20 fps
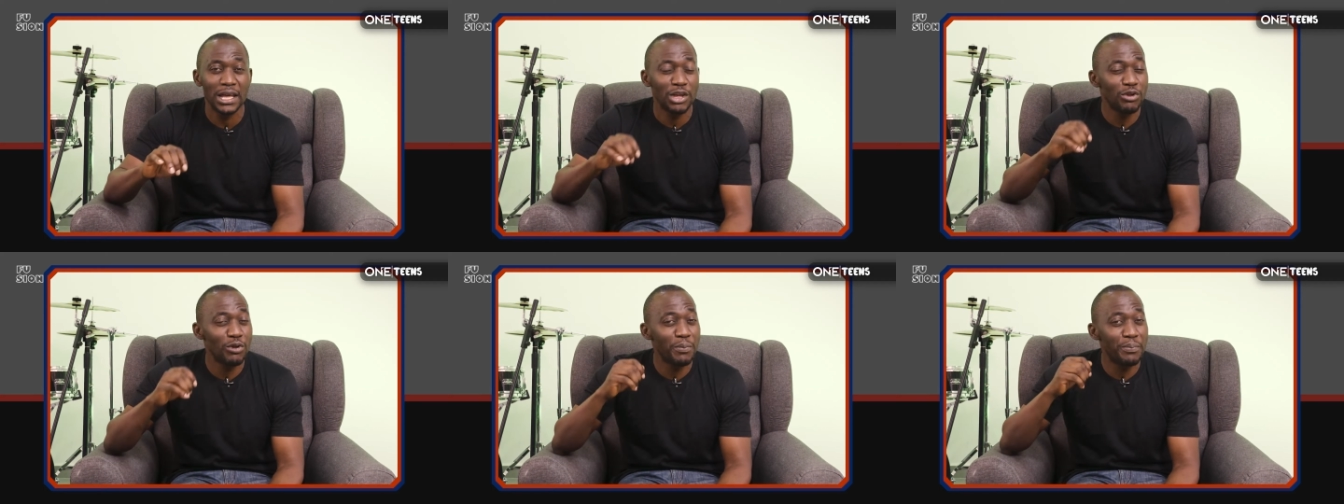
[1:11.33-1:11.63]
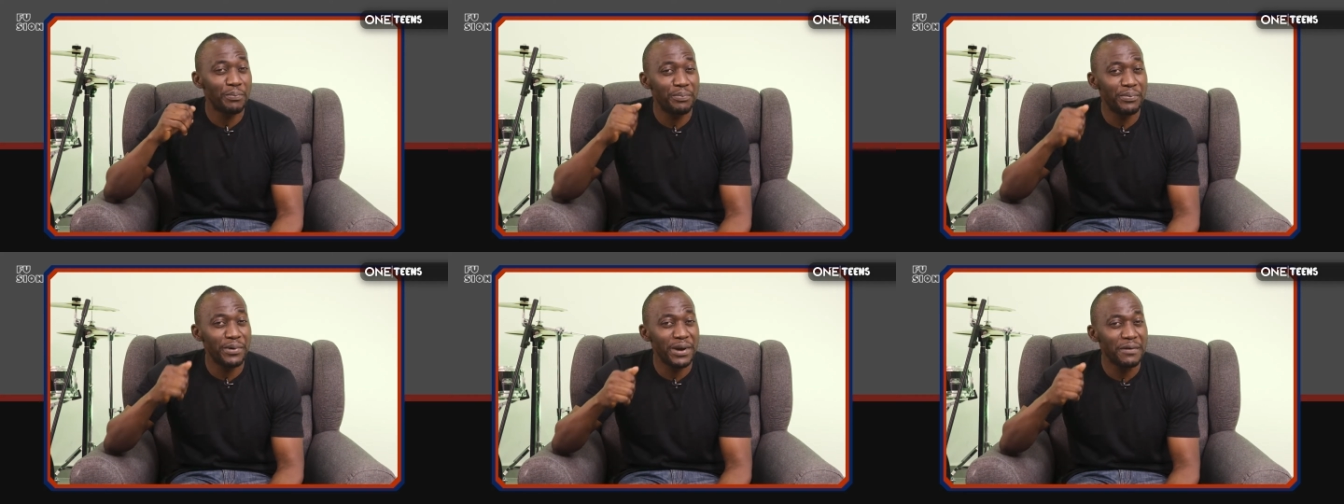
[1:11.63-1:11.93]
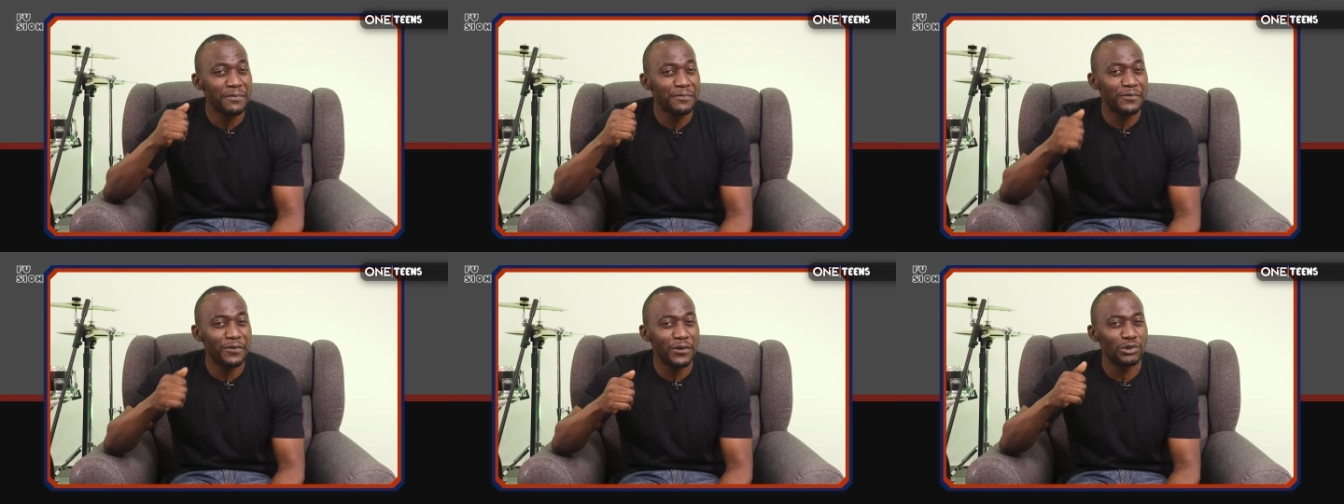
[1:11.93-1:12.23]
You
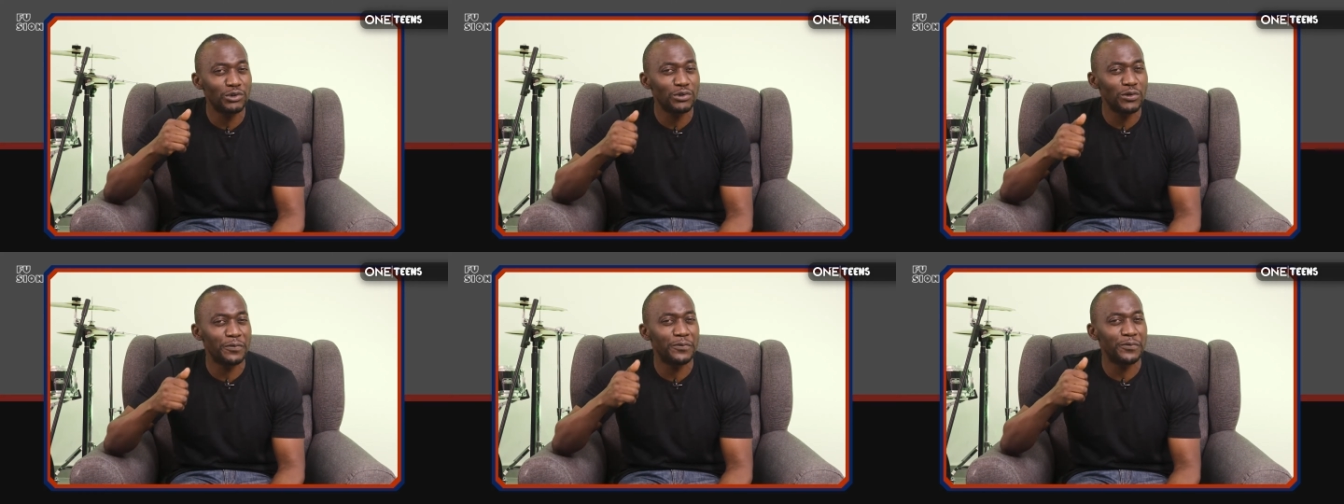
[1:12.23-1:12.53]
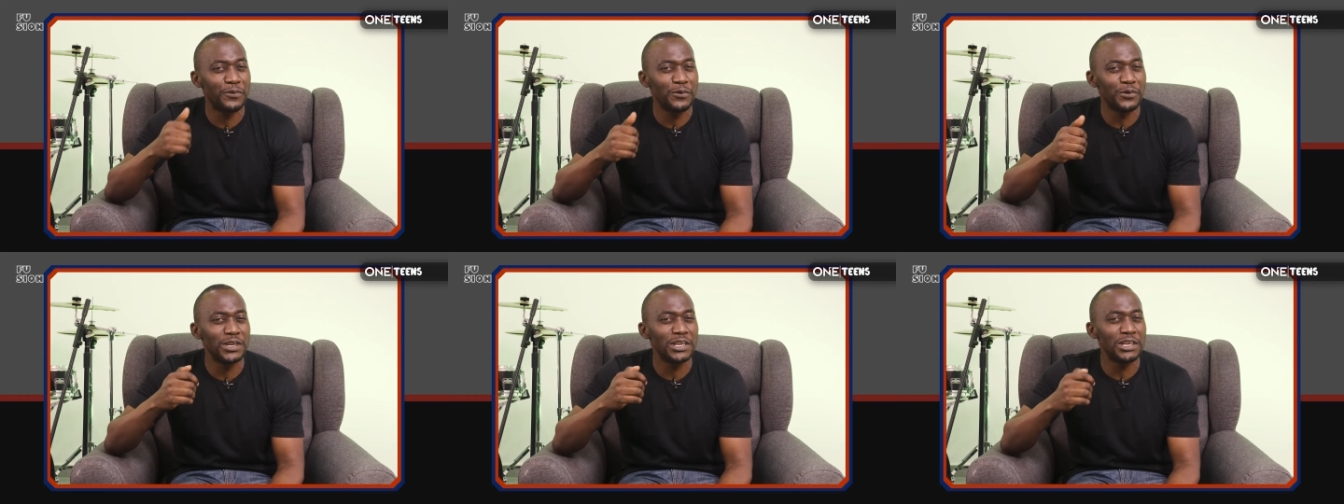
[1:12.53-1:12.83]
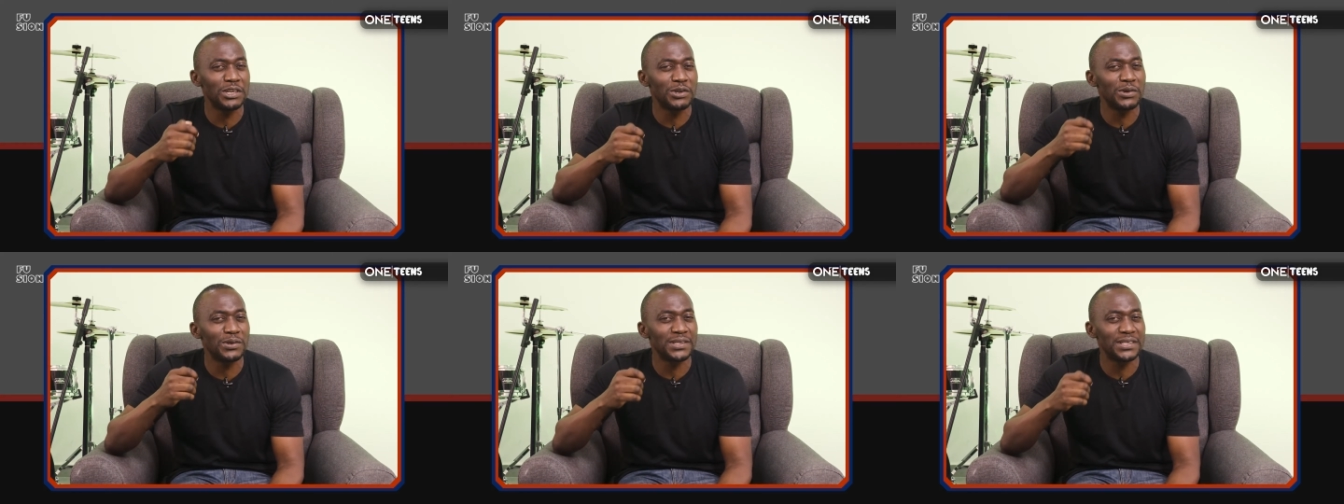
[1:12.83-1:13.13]
bring forth your fruit
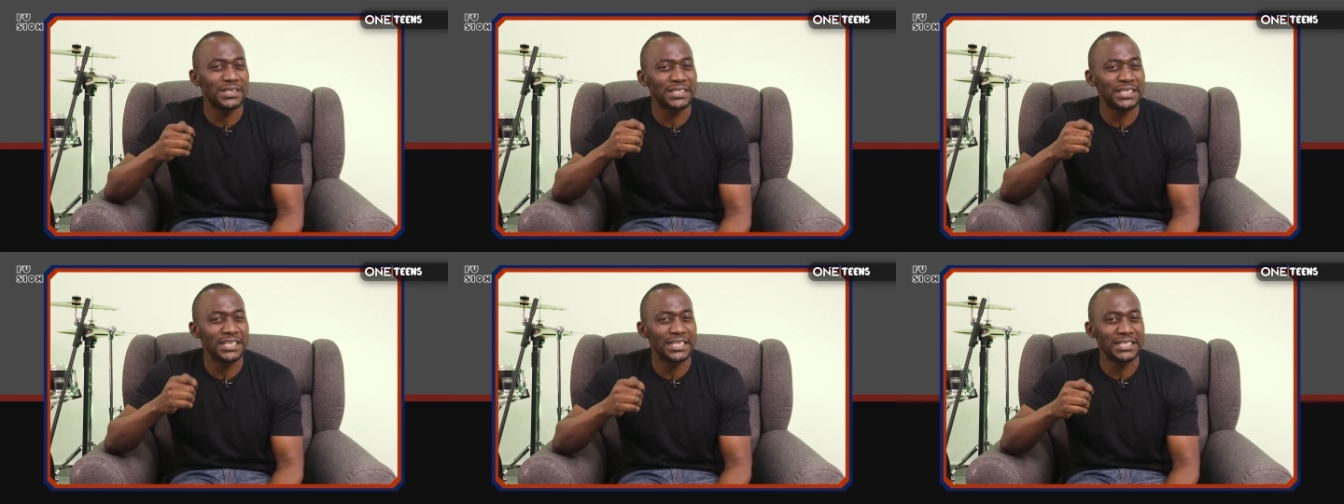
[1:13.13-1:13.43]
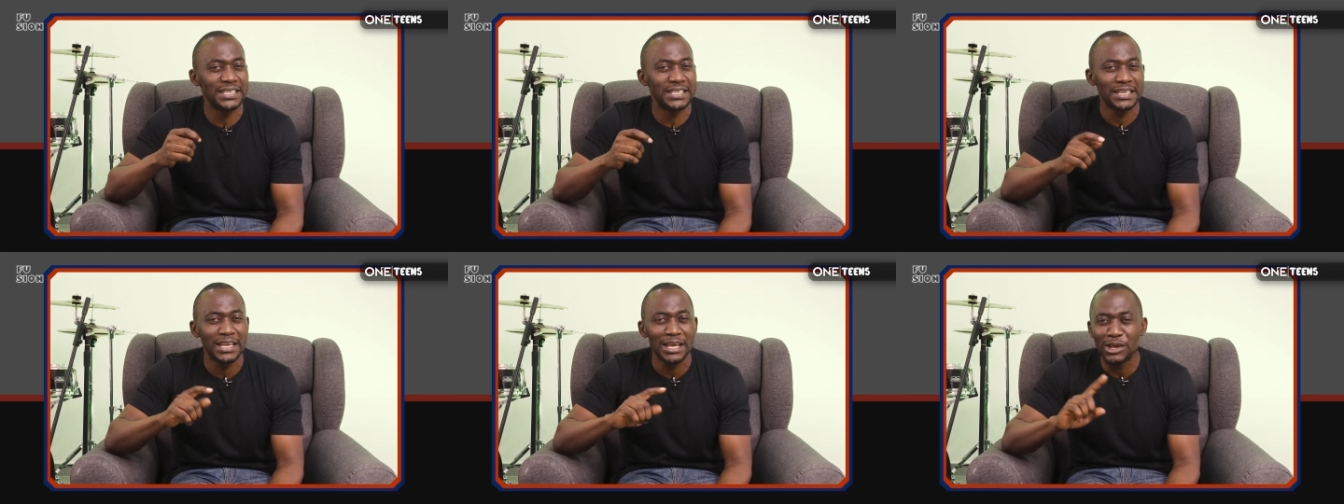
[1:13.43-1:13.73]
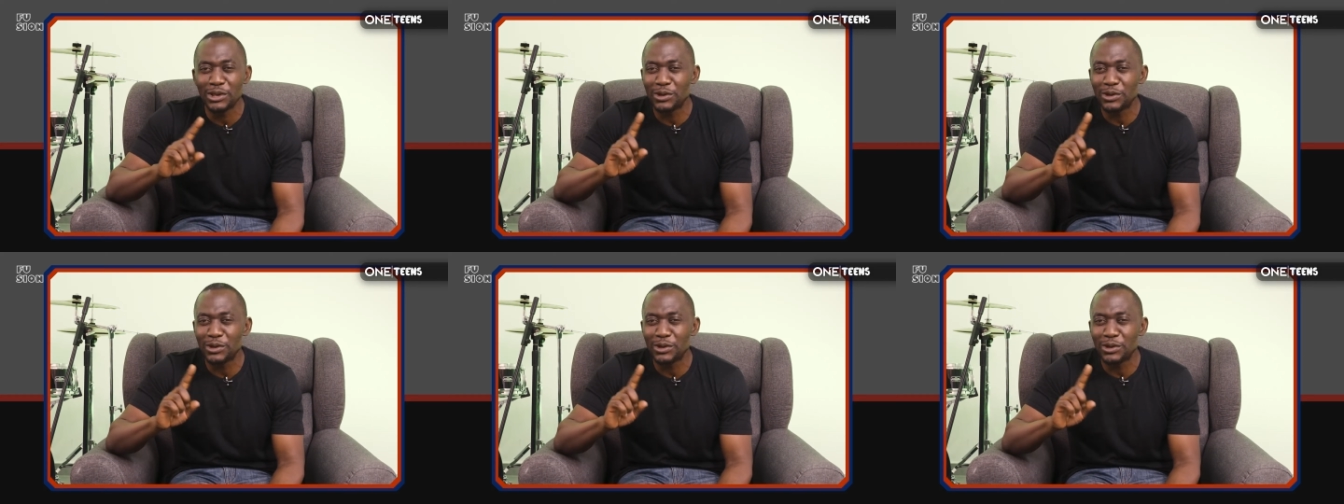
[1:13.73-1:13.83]
in your season.